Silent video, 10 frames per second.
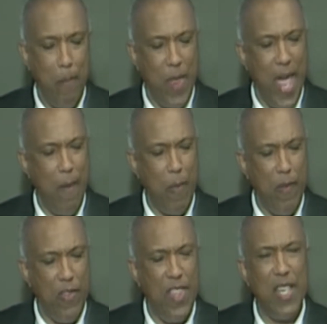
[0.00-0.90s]
That
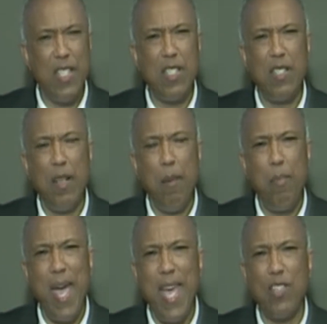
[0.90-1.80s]
this
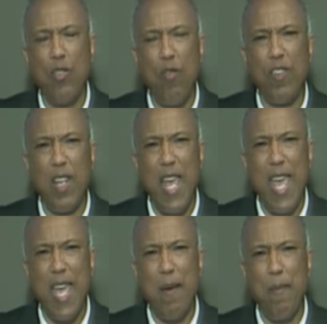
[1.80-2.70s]
Passover
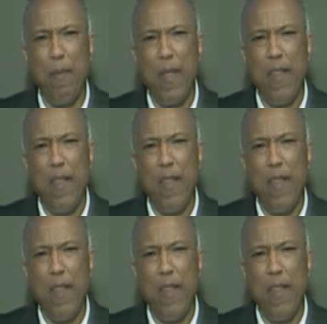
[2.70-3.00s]
lamb,